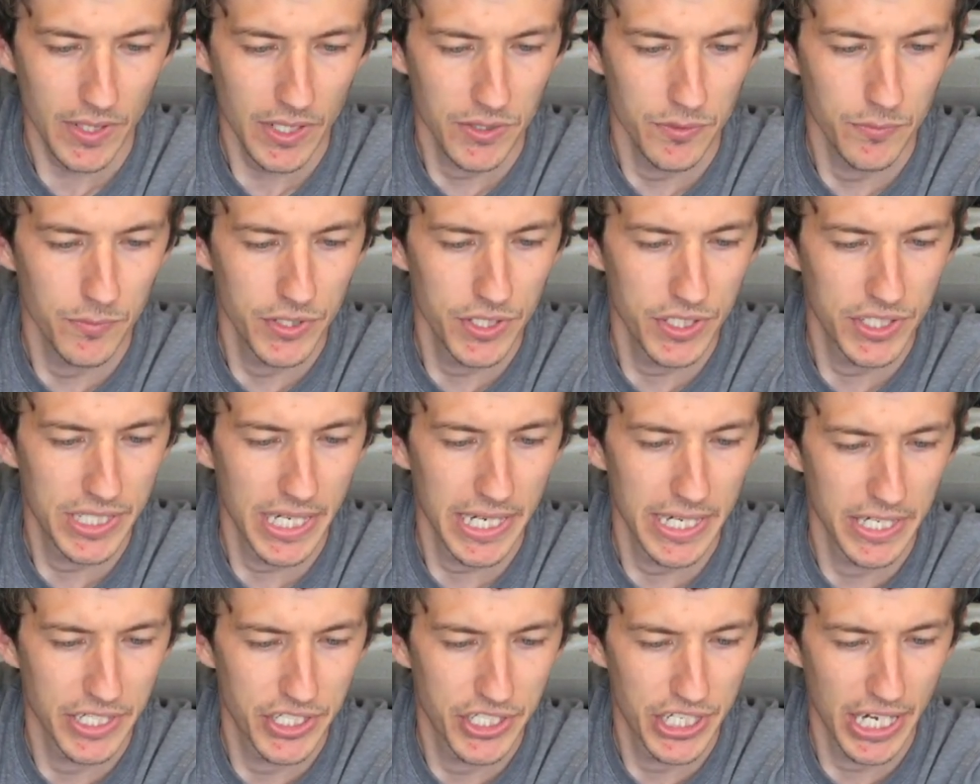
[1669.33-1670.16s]
We'll just take
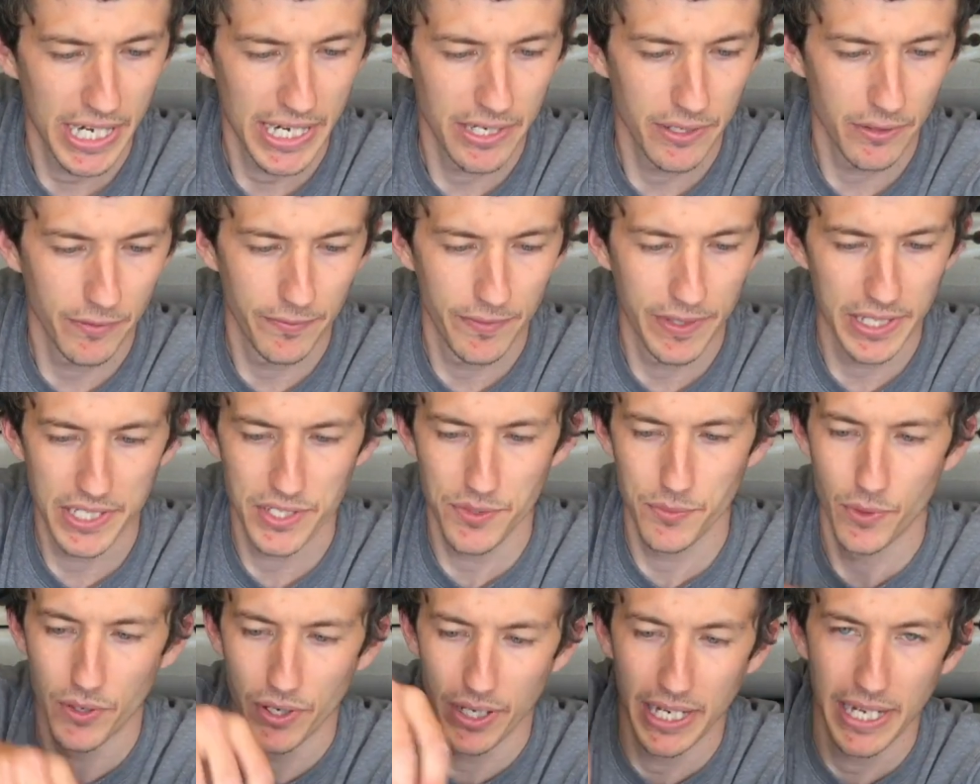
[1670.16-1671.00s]
the chain off this
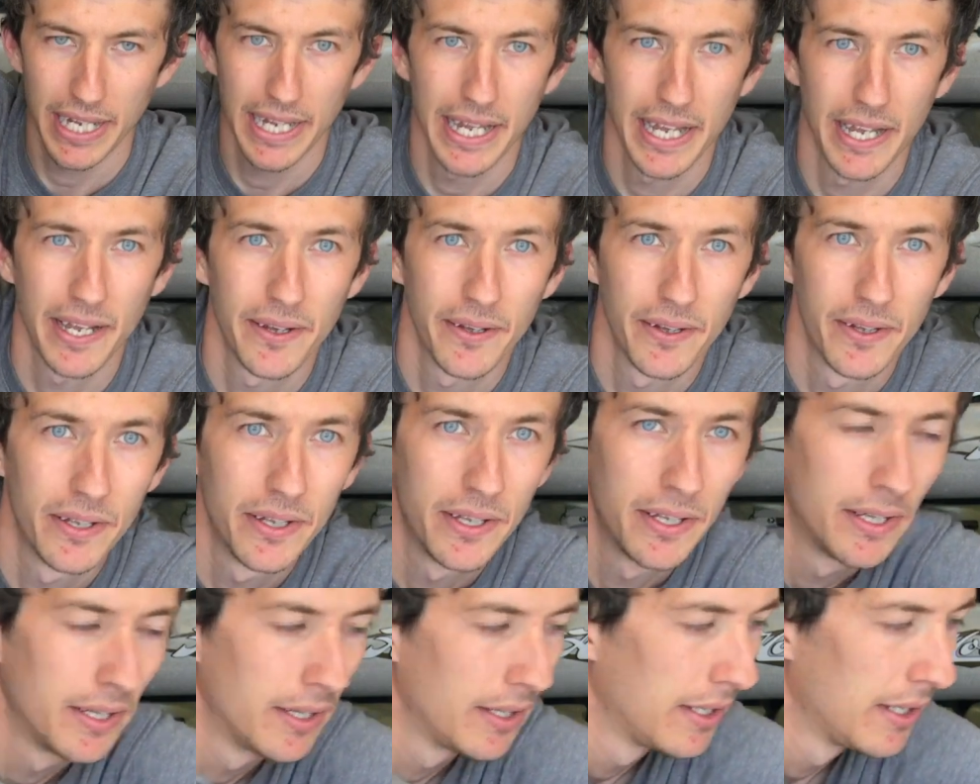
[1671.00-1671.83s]
one here,
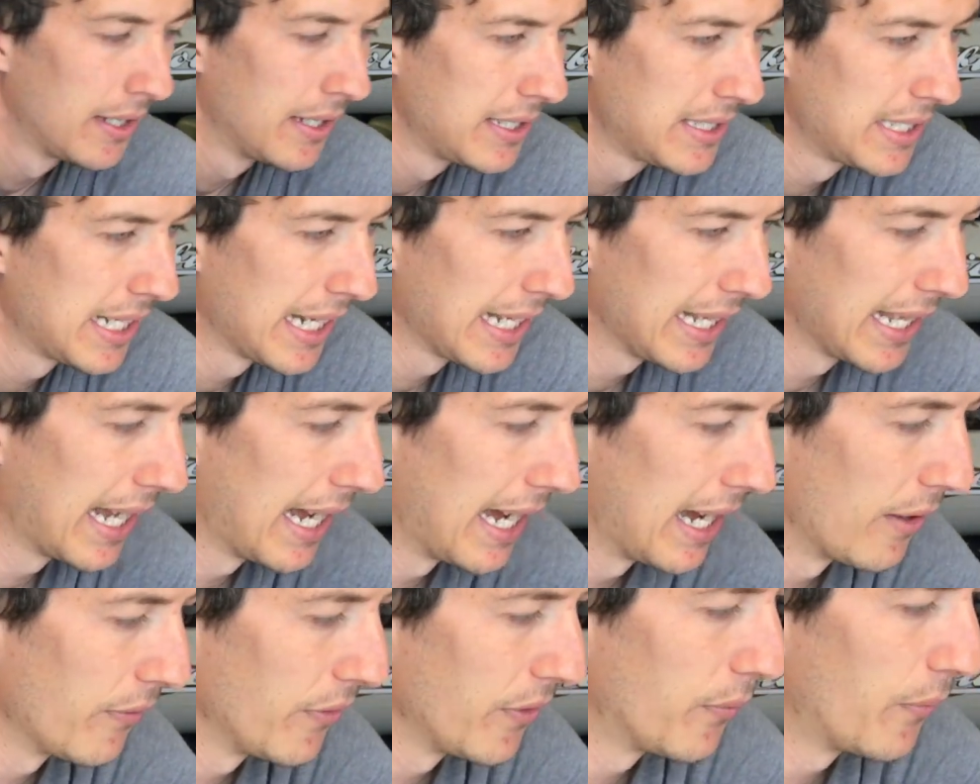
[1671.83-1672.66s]
take that
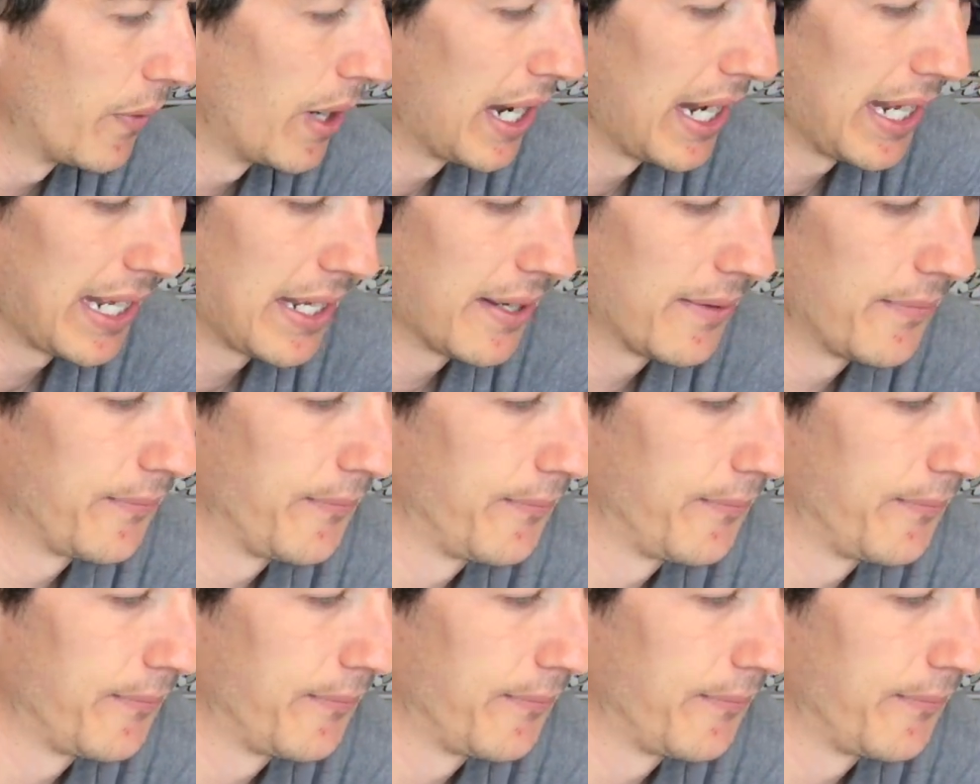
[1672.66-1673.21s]
out of the way.